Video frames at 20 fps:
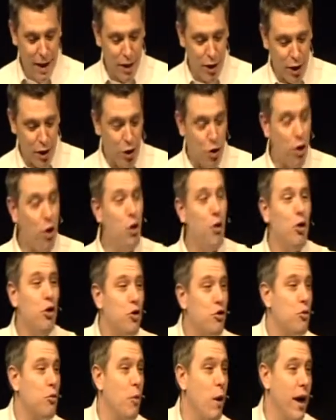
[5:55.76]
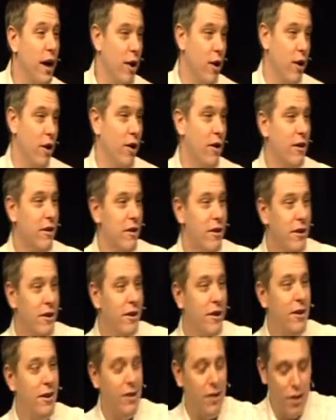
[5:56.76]
The tooth sweater.
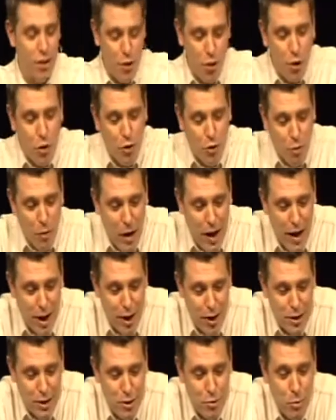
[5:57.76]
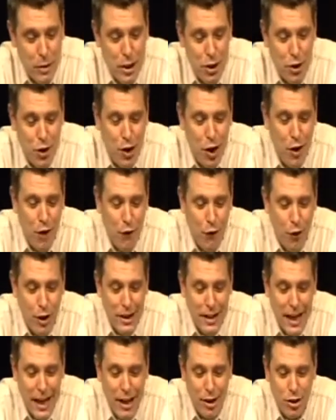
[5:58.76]
This is when you go
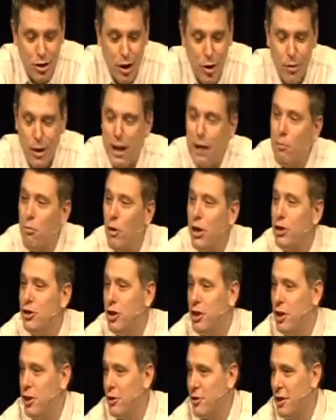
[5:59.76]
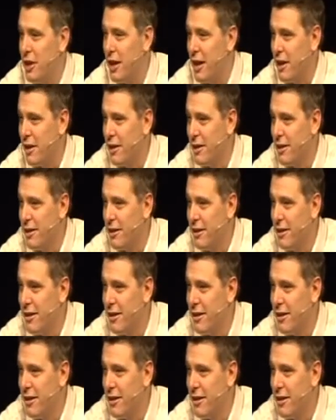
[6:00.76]
for a day or so without brushing your teeth.